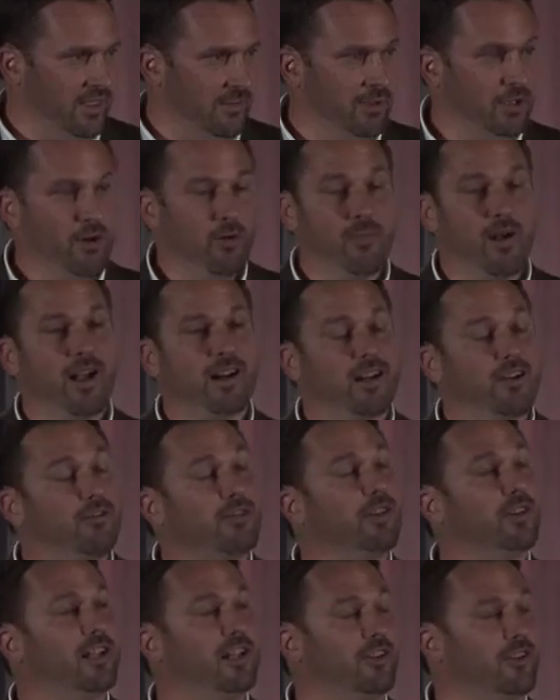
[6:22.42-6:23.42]
Then we go back out and
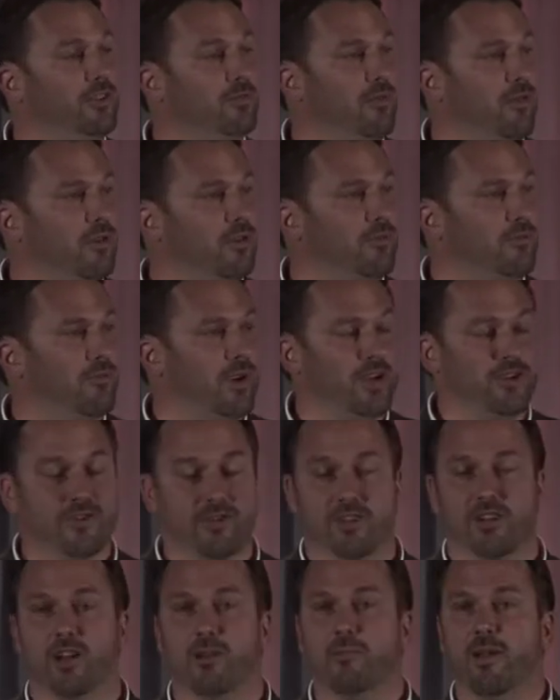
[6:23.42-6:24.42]
collect some more
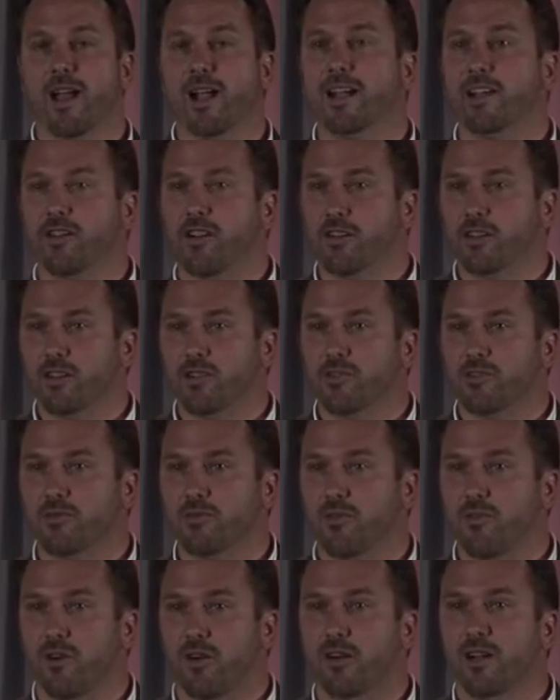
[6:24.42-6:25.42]
information, come back and argue some
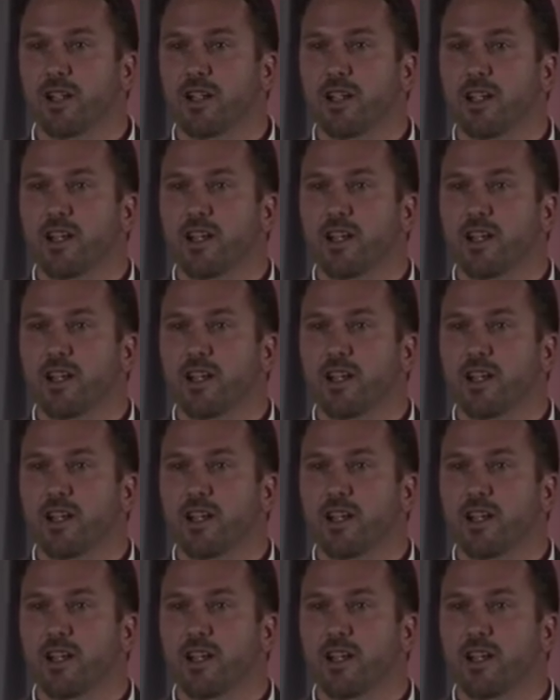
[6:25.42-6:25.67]
more.